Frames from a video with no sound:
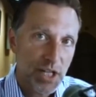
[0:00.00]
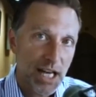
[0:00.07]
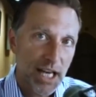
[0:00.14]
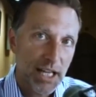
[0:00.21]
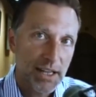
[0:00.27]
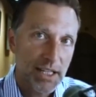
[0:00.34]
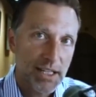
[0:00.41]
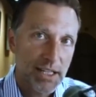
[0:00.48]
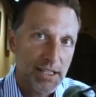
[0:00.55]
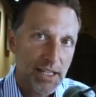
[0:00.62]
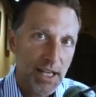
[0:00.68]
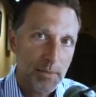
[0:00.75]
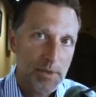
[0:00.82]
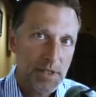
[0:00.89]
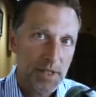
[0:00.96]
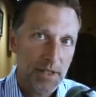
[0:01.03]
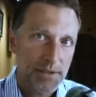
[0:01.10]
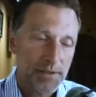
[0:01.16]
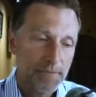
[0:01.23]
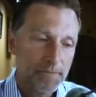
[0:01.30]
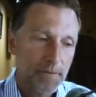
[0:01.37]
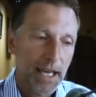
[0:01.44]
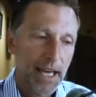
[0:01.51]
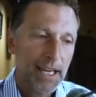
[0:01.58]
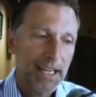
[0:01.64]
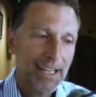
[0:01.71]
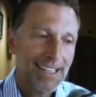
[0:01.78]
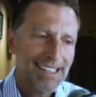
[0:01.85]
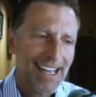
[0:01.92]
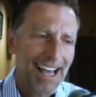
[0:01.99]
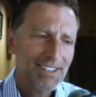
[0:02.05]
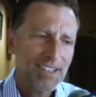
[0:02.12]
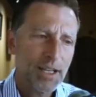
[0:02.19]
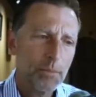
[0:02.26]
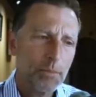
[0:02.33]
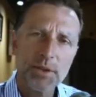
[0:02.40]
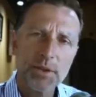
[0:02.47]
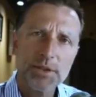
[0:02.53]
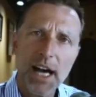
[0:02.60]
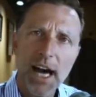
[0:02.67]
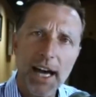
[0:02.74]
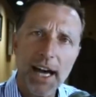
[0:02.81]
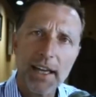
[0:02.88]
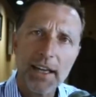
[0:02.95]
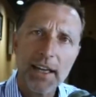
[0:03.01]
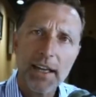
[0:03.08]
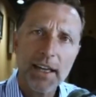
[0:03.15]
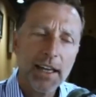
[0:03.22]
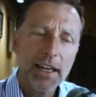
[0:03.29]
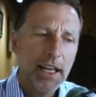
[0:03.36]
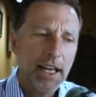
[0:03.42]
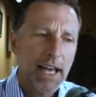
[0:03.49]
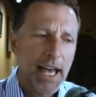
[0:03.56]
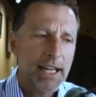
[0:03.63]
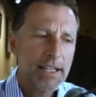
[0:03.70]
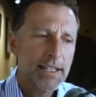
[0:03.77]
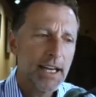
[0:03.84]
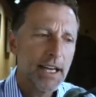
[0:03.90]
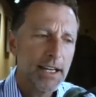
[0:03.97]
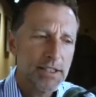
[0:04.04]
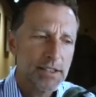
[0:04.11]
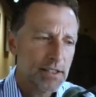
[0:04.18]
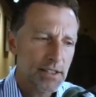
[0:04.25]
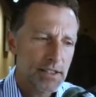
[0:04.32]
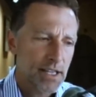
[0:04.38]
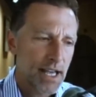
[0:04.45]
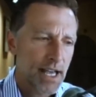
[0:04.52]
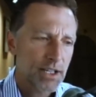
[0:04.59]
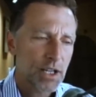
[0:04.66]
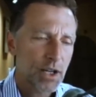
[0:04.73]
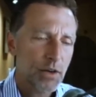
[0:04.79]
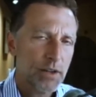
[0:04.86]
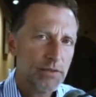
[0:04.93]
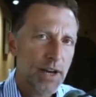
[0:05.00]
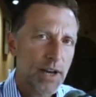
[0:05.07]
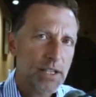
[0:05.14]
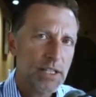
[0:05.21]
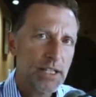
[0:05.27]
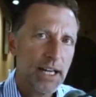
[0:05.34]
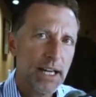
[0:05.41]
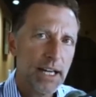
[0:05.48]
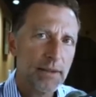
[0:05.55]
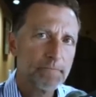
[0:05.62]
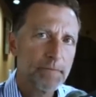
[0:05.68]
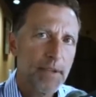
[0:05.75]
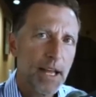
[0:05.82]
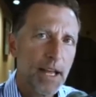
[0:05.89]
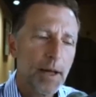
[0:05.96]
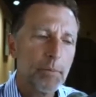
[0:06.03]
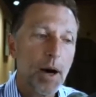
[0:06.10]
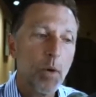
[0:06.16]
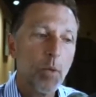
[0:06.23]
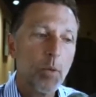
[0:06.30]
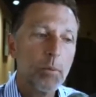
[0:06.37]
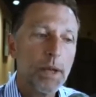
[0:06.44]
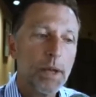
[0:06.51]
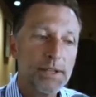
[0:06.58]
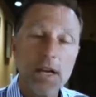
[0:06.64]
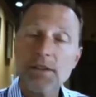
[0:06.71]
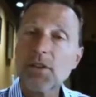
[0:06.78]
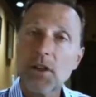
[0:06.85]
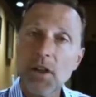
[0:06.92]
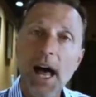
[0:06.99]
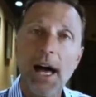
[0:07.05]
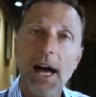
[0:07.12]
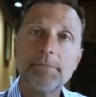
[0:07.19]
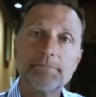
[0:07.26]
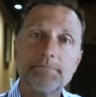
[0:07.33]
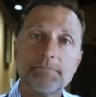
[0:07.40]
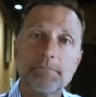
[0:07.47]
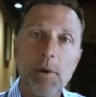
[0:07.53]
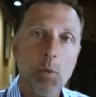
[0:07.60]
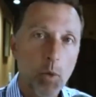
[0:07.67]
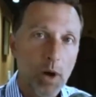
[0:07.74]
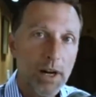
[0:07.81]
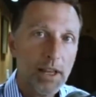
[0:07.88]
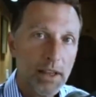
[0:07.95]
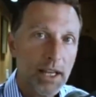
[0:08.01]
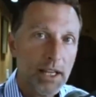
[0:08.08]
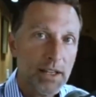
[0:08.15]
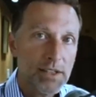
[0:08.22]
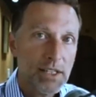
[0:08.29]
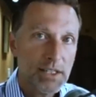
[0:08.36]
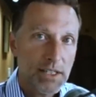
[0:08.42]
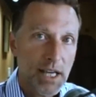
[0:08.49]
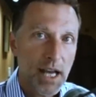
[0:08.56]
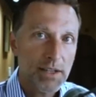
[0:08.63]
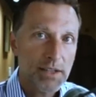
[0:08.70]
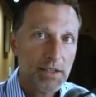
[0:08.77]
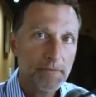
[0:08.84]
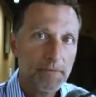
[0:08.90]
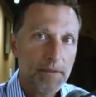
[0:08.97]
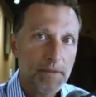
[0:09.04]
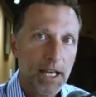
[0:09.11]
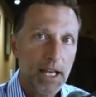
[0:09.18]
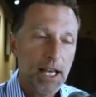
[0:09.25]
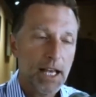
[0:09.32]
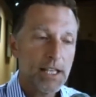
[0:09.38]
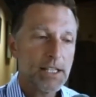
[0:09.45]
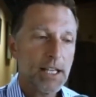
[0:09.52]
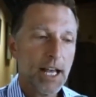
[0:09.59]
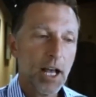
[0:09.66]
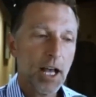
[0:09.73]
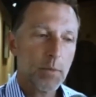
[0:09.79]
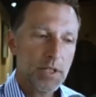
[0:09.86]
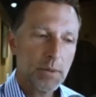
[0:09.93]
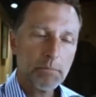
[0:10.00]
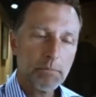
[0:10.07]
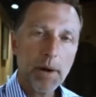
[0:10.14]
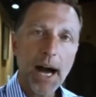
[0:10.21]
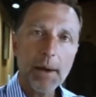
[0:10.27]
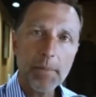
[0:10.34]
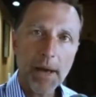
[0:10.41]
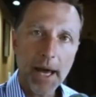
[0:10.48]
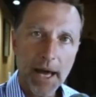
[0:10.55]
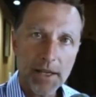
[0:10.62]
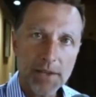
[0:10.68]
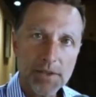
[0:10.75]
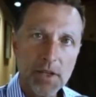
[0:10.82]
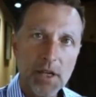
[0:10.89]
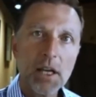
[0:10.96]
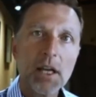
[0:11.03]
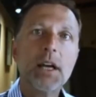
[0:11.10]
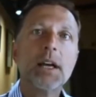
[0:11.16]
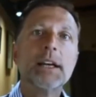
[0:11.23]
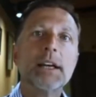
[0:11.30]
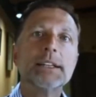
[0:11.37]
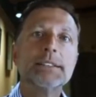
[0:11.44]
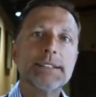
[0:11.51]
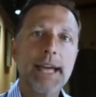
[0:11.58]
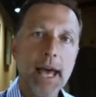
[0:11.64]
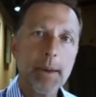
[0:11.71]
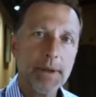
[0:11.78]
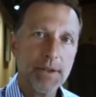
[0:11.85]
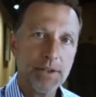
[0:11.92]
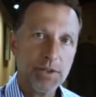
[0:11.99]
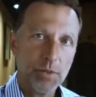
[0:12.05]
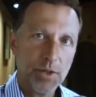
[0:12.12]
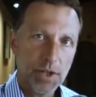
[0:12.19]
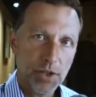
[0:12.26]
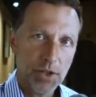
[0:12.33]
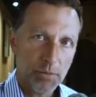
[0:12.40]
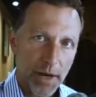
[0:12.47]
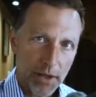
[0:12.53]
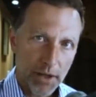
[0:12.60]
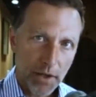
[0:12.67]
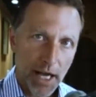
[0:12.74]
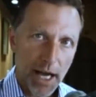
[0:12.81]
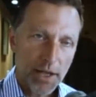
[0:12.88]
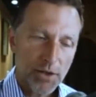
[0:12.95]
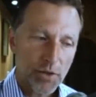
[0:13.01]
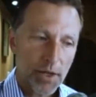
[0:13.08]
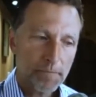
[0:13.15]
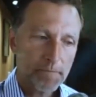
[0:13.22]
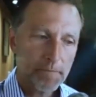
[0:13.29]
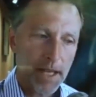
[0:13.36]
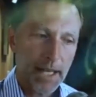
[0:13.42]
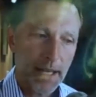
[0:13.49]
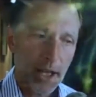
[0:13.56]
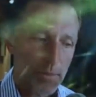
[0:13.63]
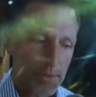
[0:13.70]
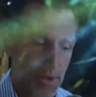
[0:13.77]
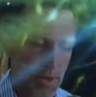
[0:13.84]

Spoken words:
on this substance, okay? And it's actually a blue dye, and it's actually quite fascinating. But it does a lot, but one of the things it does is it helps to bypass damage within your mitochondria and helps